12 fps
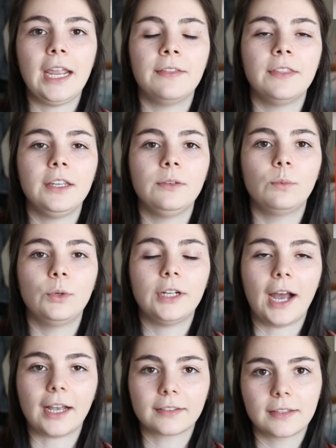And they
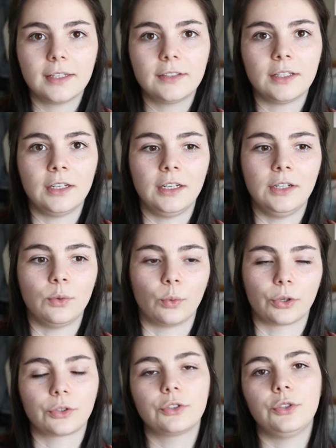would ask this in
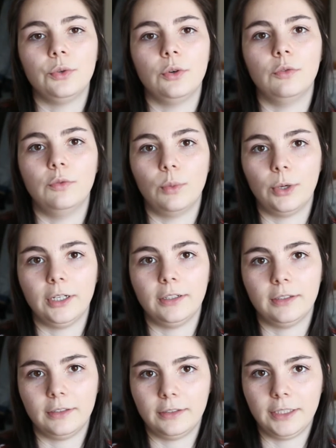order to
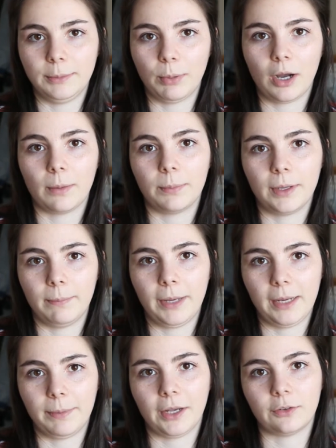avoid Depop and
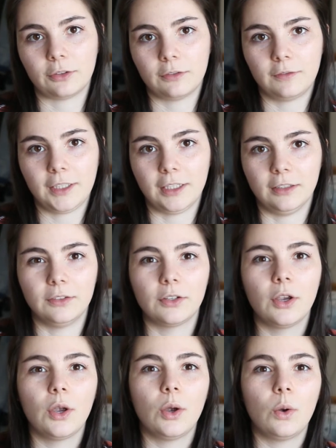PayPal's fees,
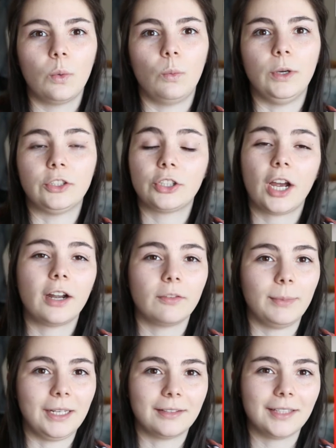which kind
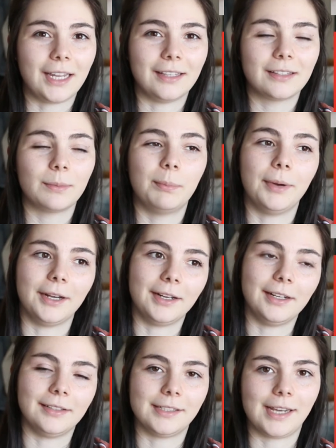of makes sense, but
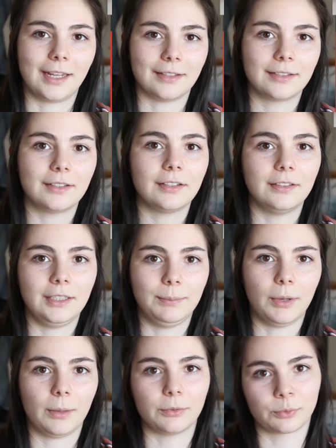is against
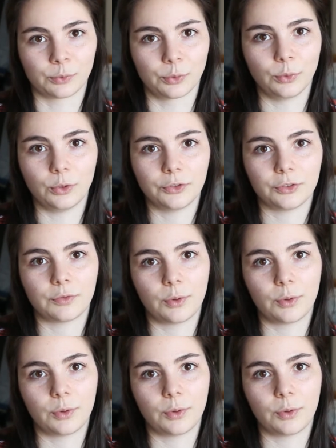Depop's rules, of